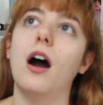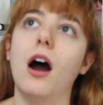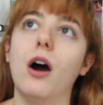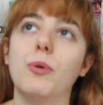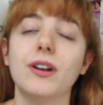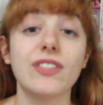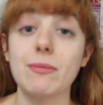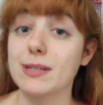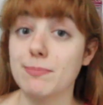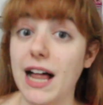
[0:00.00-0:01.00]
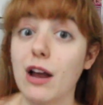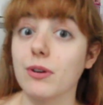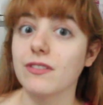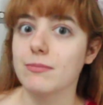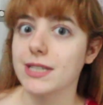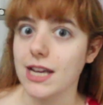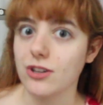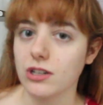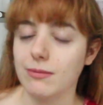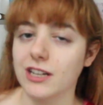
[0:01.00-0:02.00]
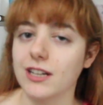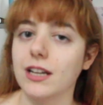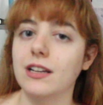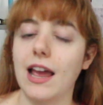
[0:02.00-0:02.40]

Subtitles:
One of them is black, one of them is Asian American,